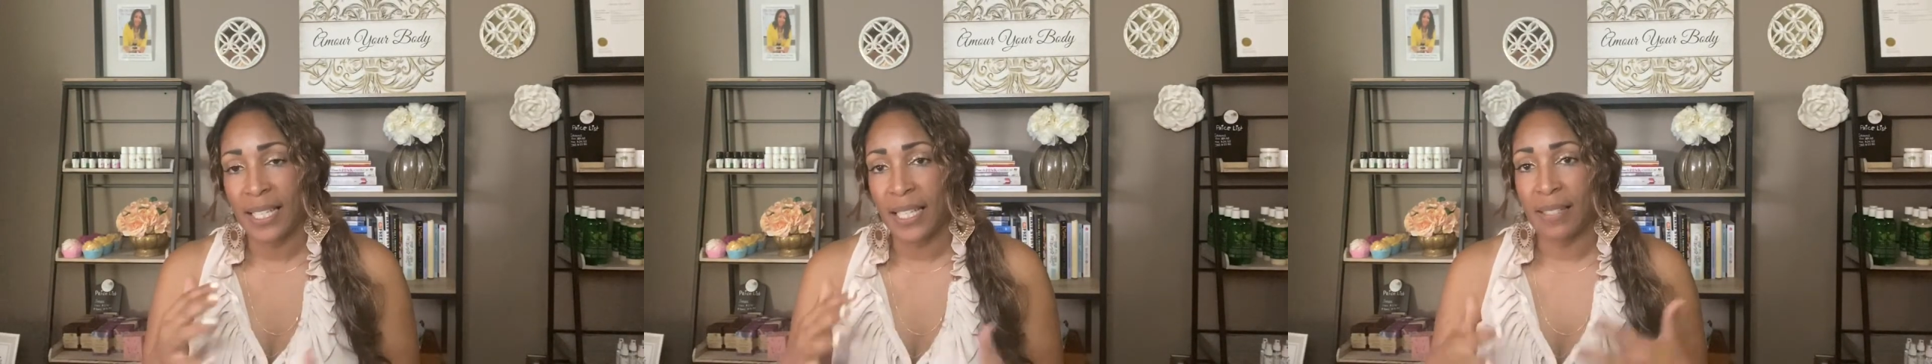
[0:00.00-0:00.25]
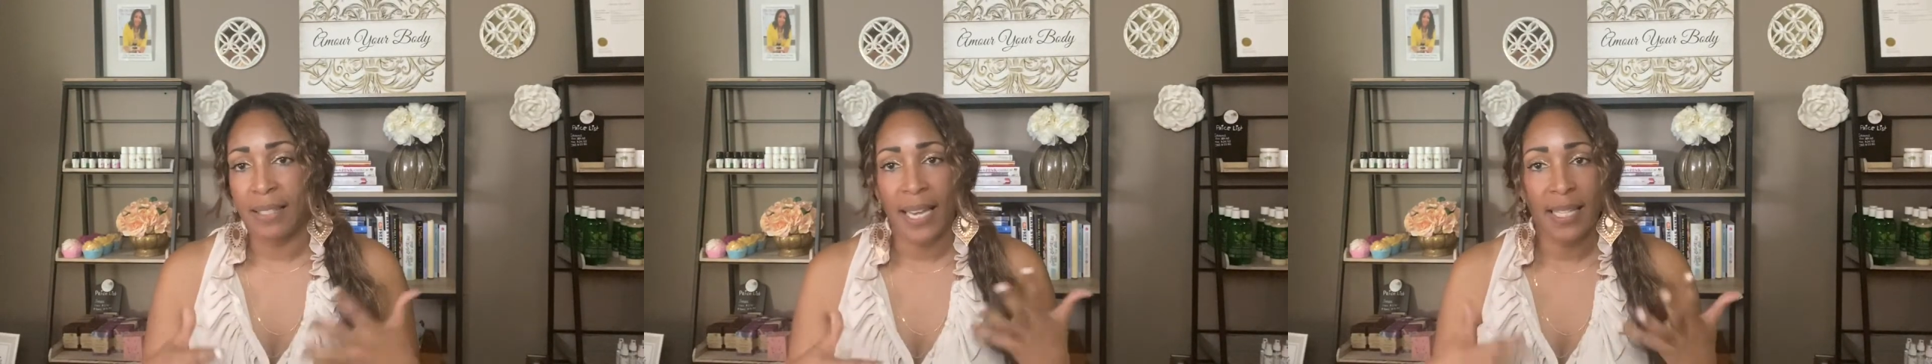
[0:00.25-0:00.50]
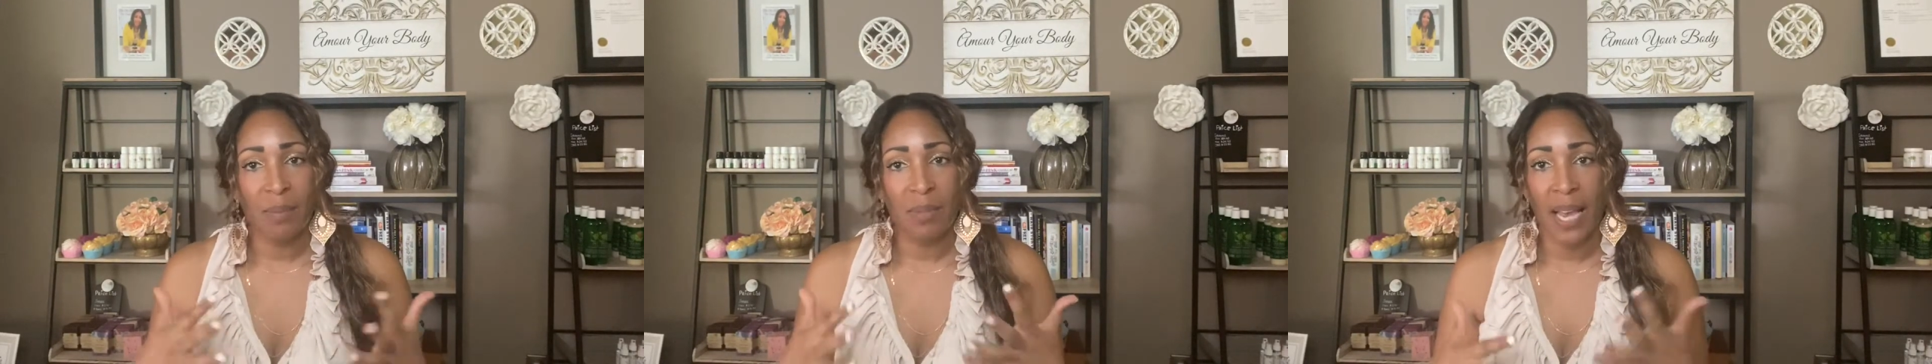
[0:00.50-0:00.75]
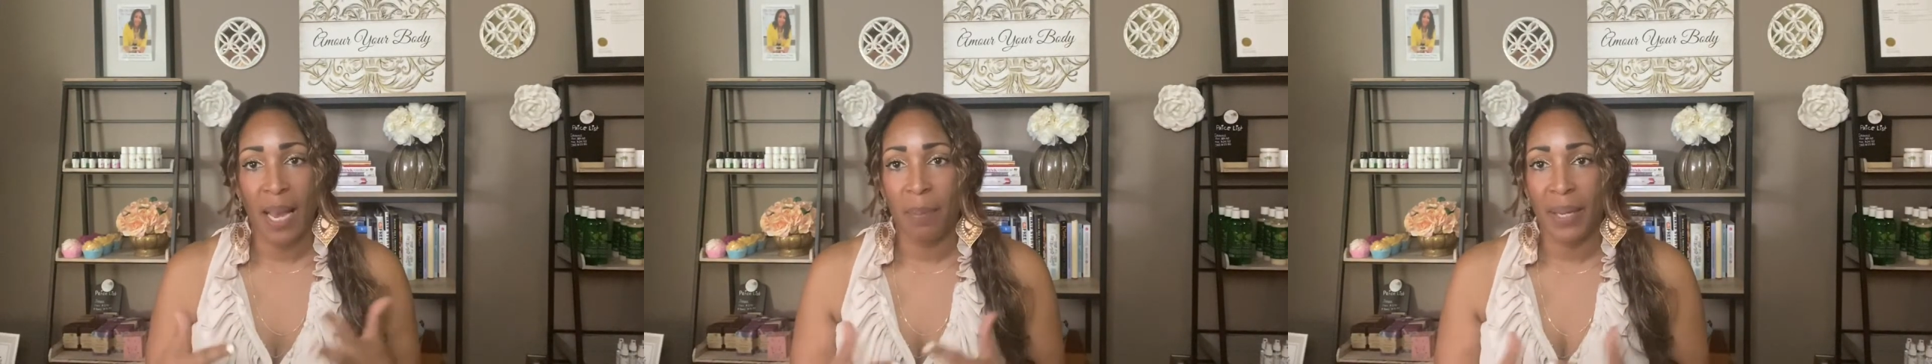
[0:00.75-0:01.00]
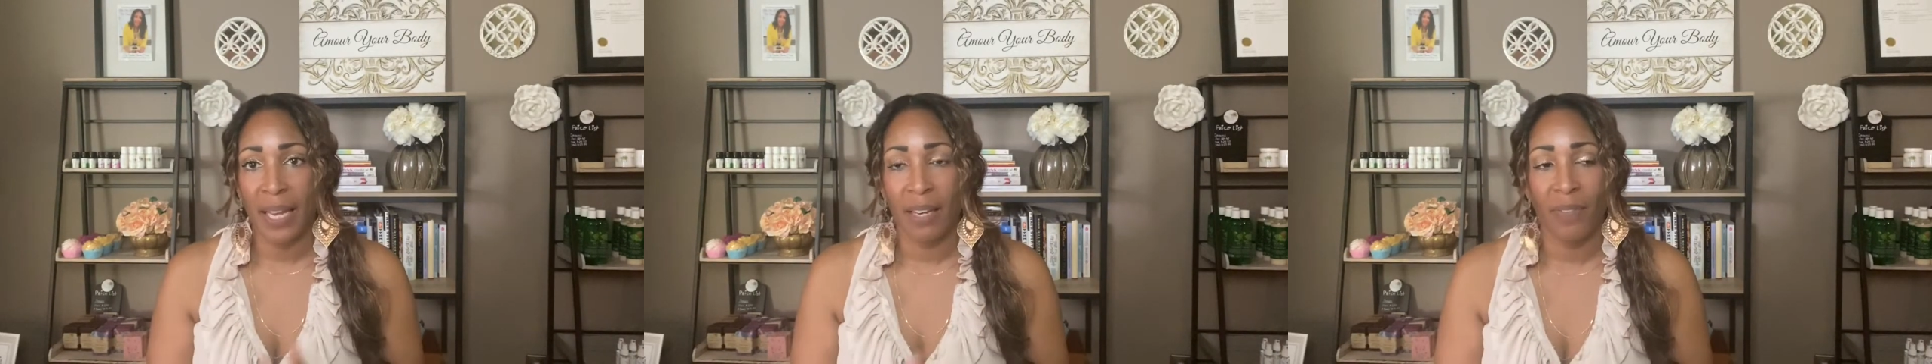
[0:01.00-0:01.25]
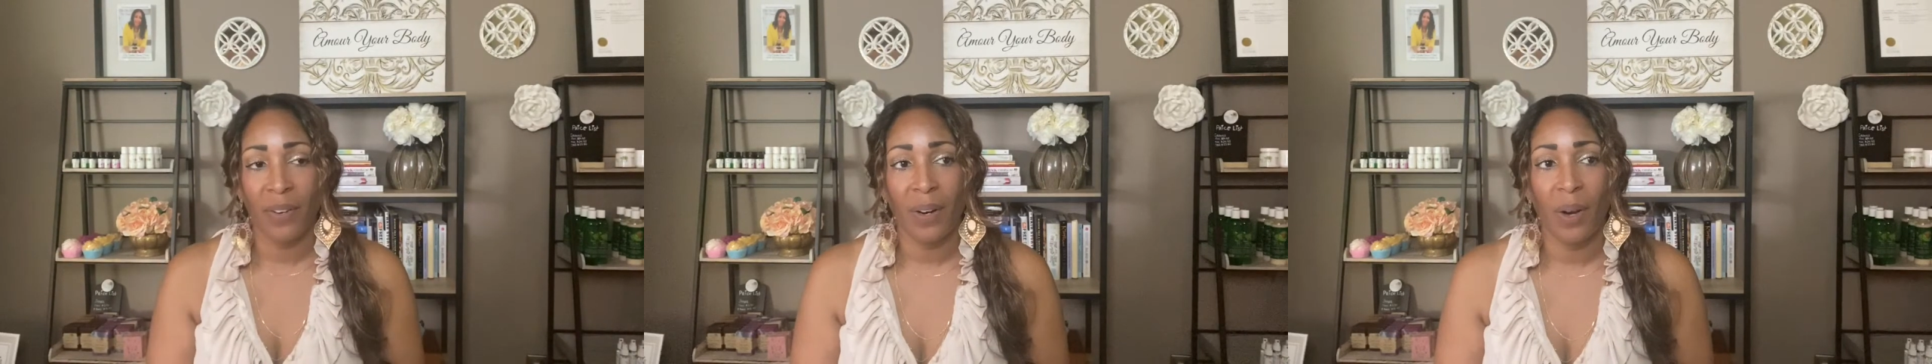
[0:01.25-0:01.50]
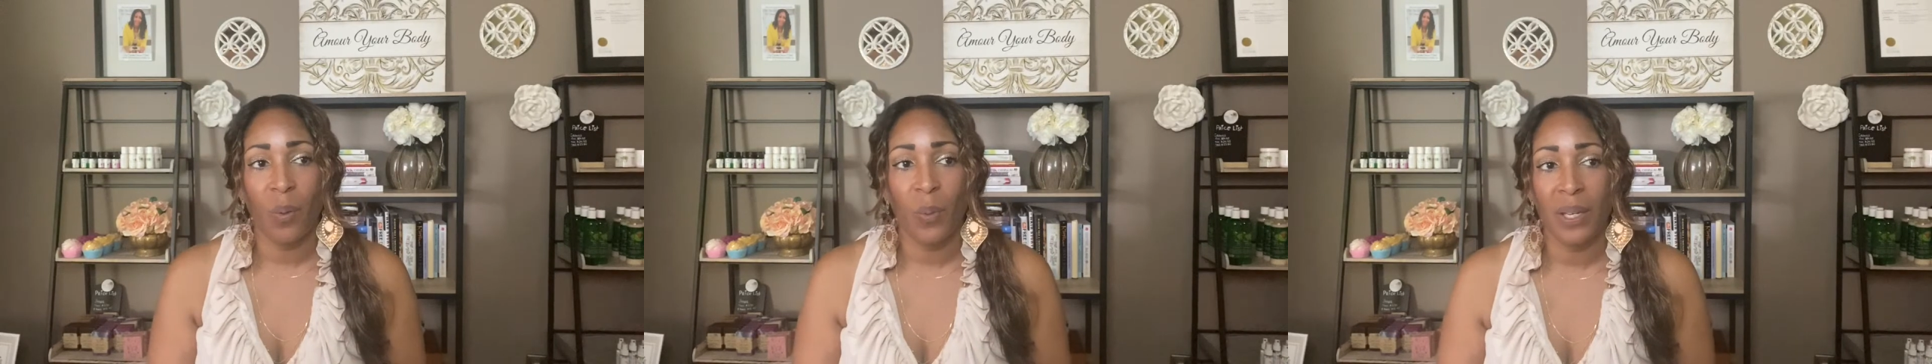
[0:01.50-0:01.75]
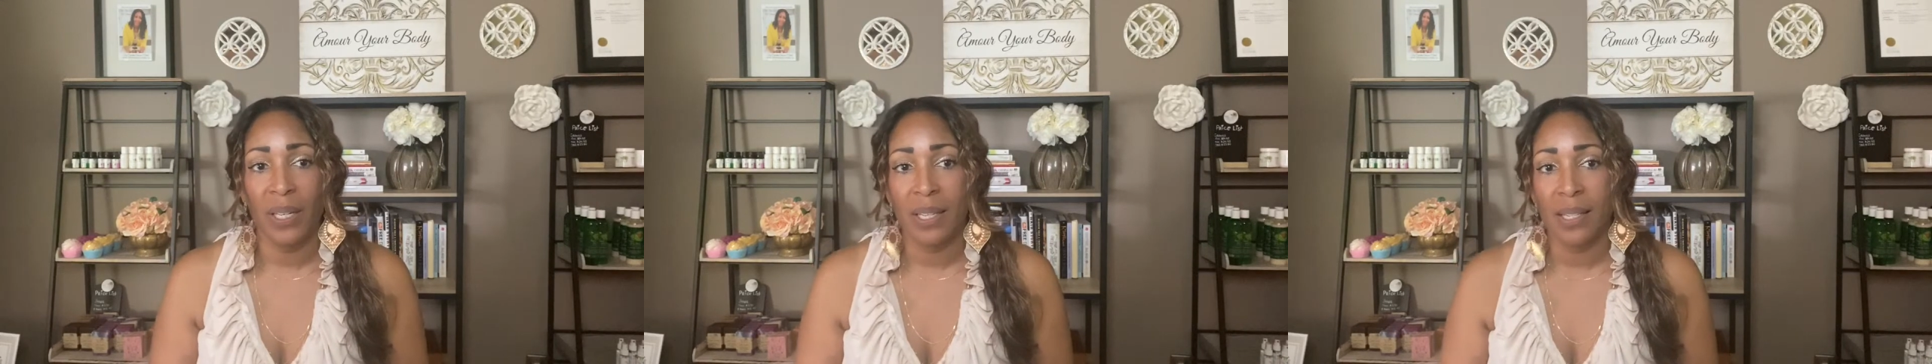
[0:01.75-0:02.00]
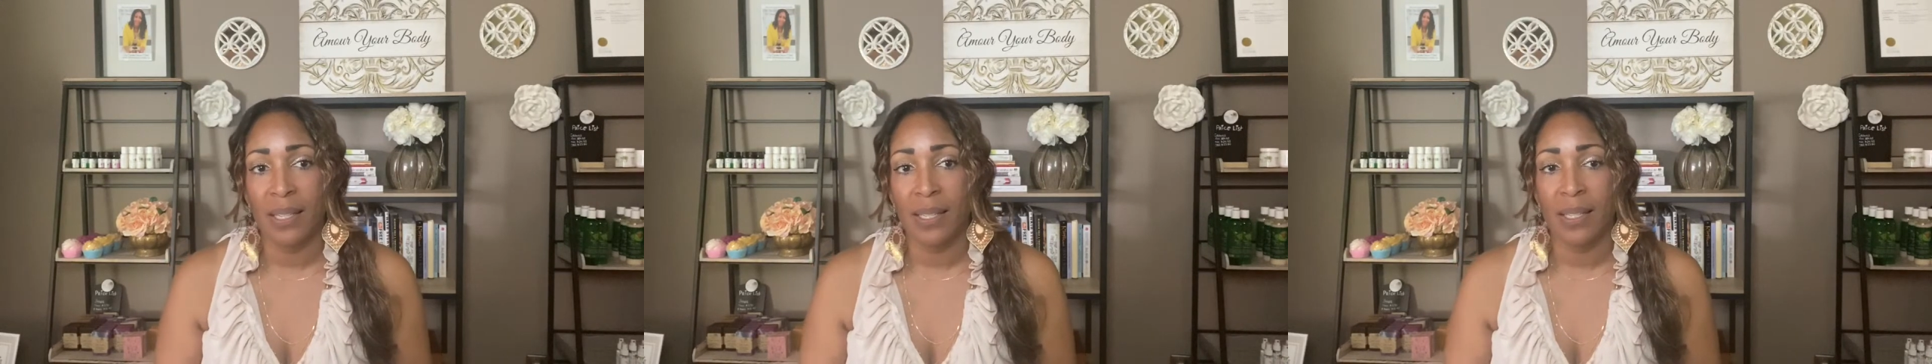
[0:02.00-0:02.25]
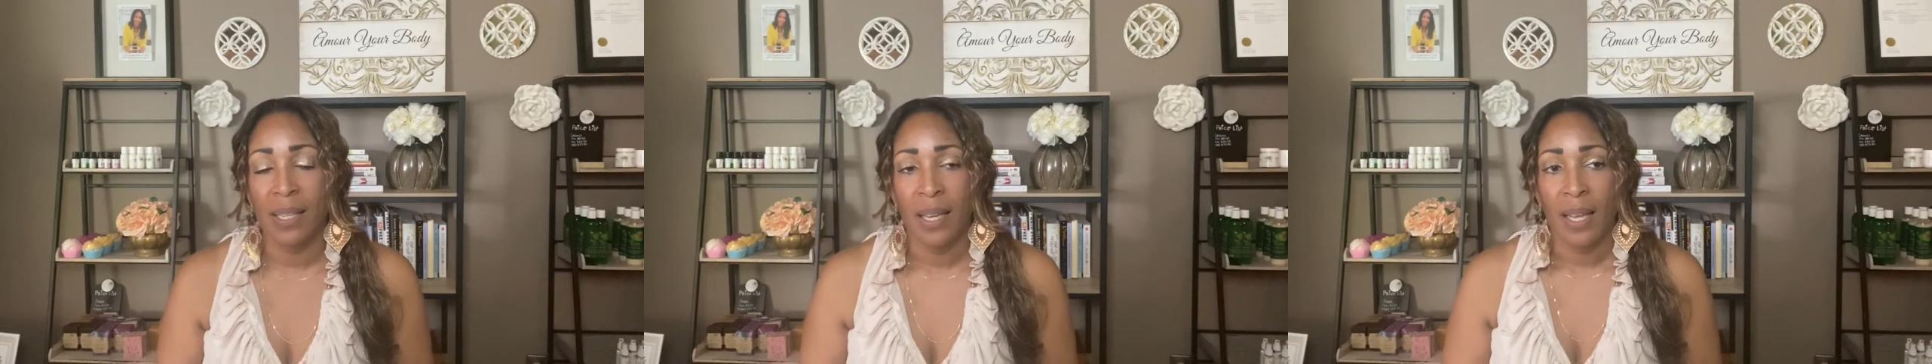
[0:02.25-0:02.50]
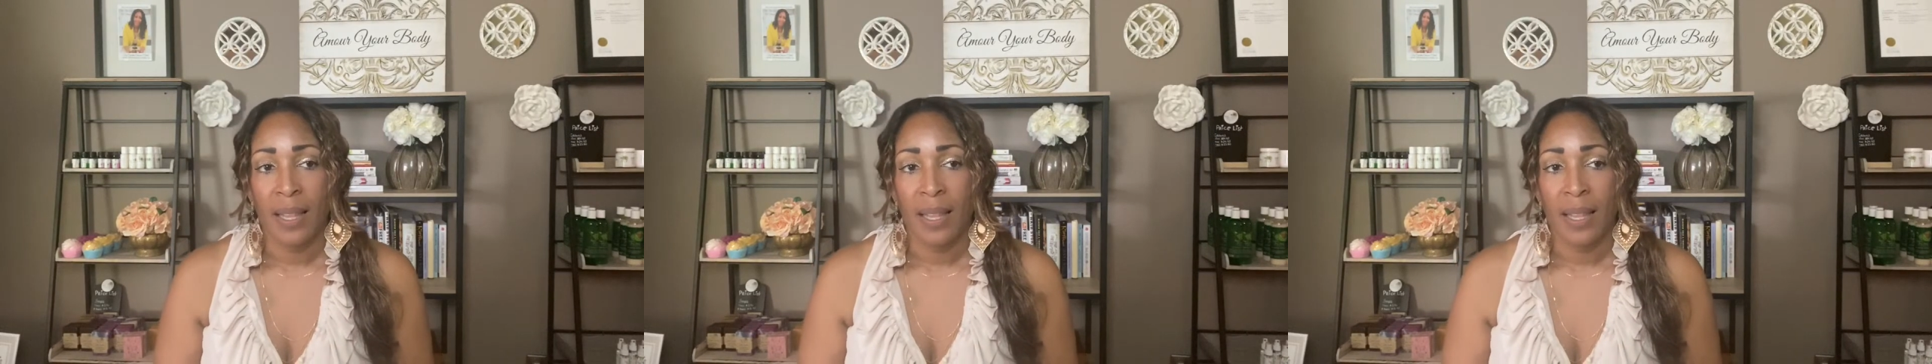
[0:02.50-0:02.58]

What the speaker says: take some time to kind of figure out what it is